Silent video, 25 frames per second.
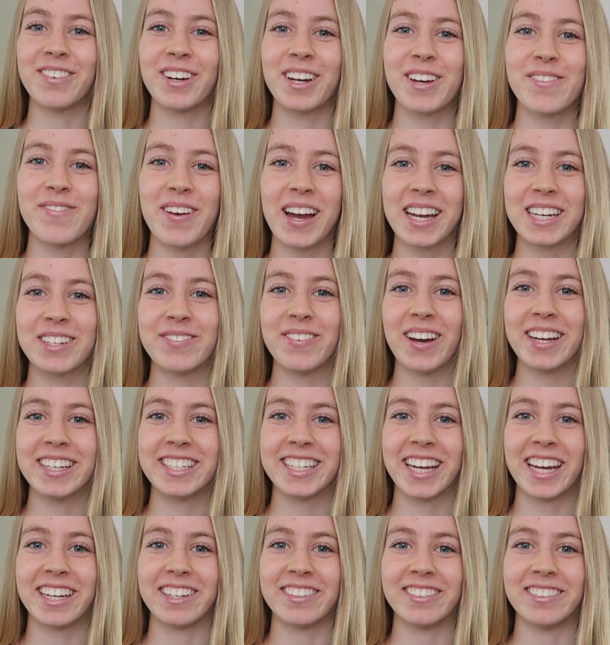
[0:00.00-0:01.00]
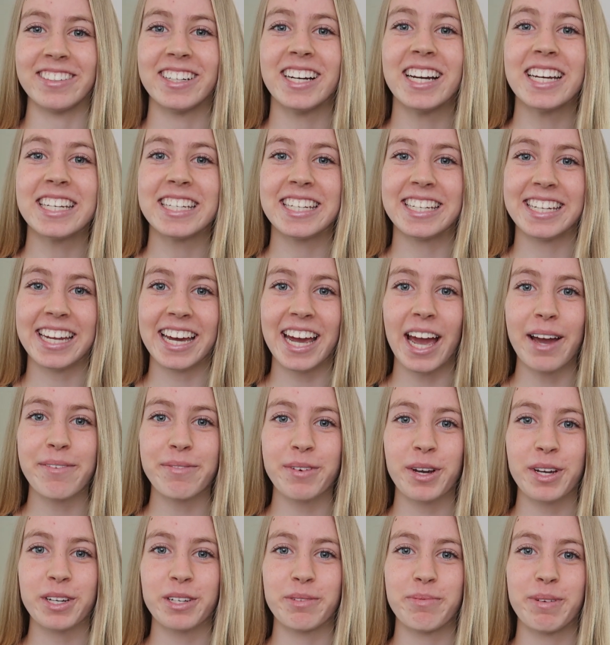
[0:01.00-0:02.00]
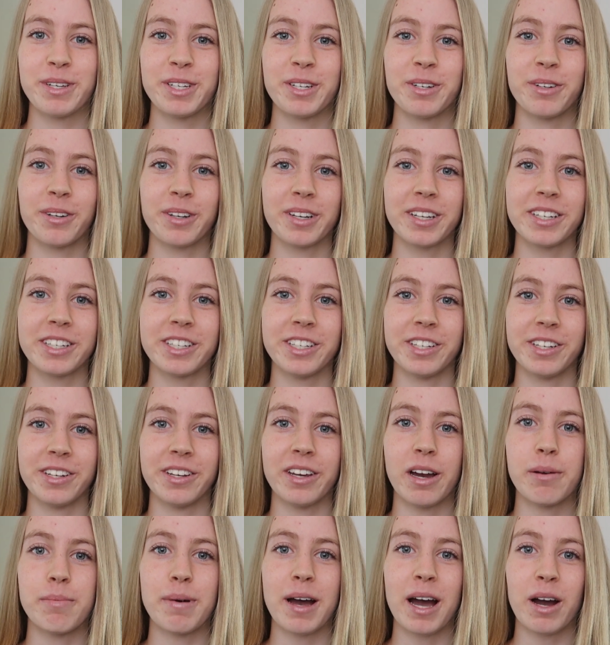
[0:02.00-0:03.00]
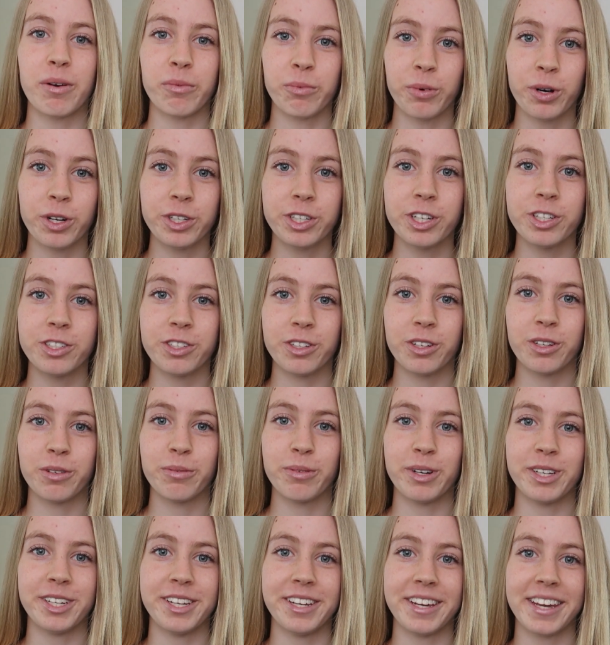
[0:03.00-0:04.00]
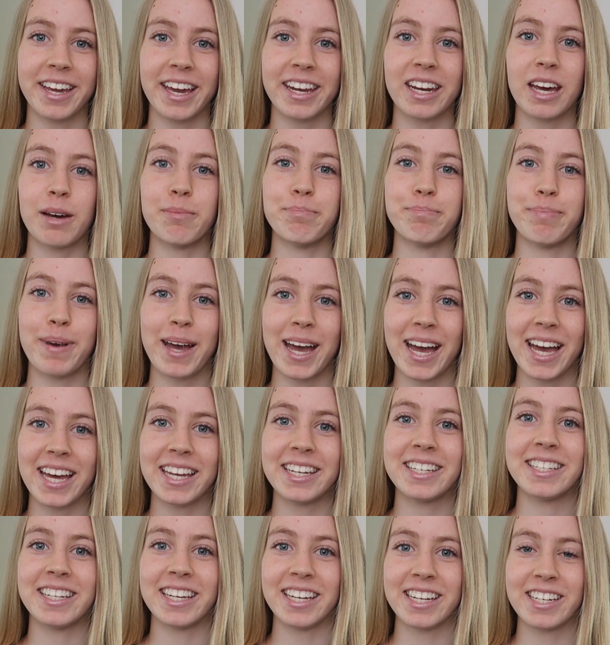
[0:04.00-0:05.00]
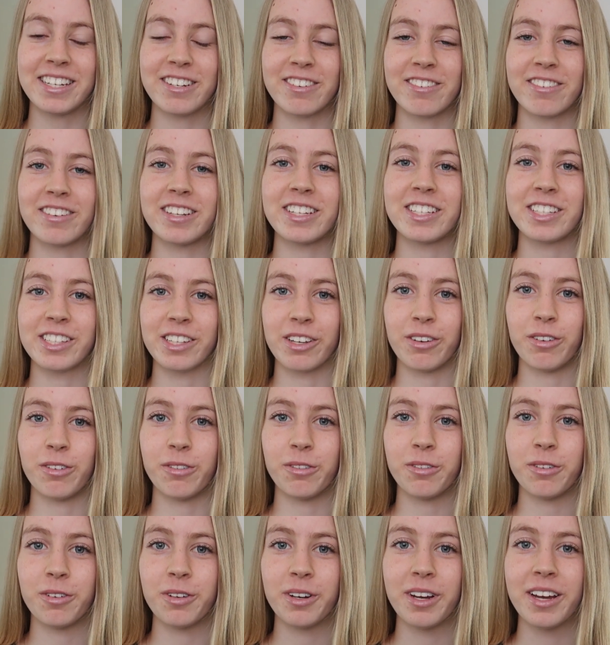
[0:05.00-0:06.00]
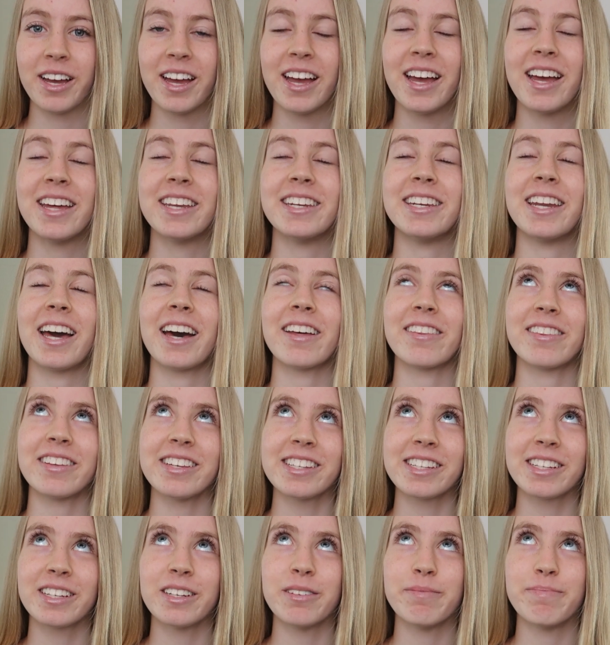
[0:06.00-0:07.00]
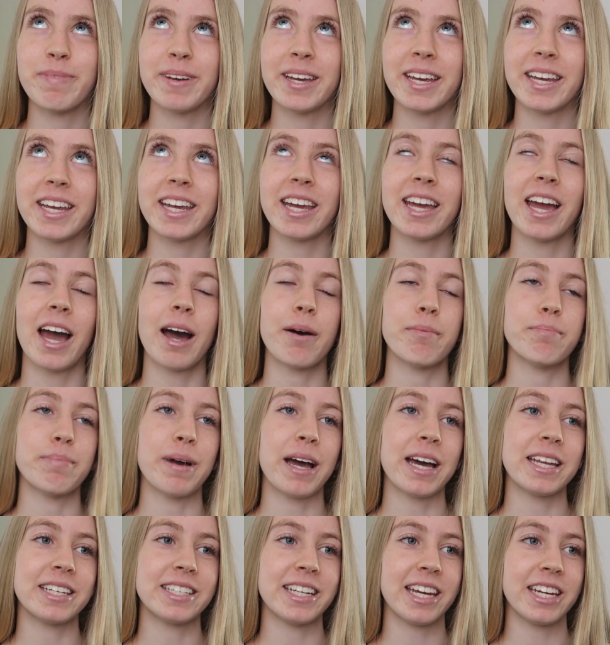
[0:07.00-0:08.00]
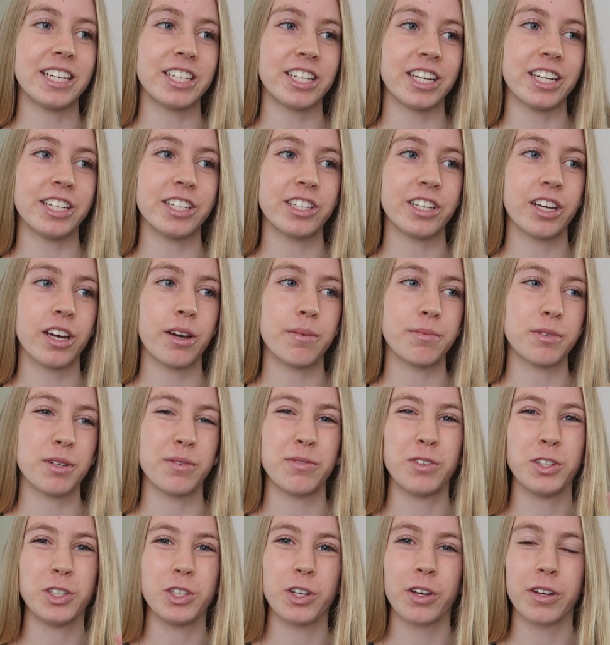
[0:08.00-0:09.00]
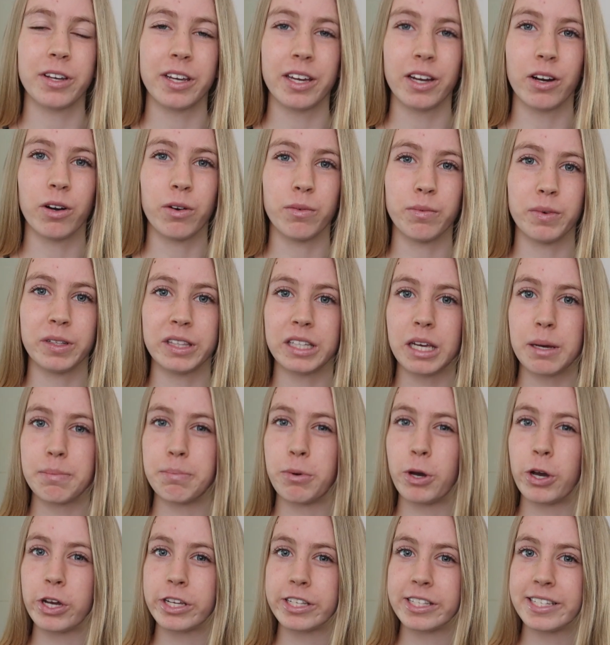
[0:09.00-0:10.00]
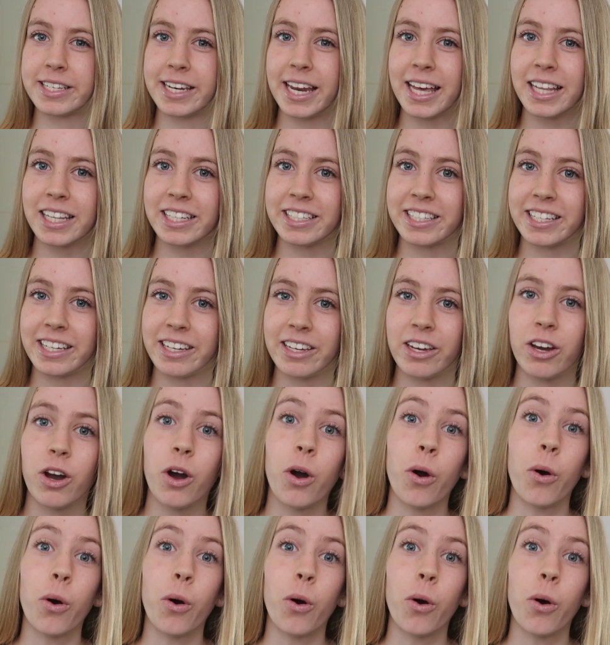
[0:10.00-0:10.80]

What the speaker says: welcome back to my channel. Today I'm going to be talking to you about what to do when you get a bad teacher at school. Now this could be a bad teacher in terms of you don't get on with their personality,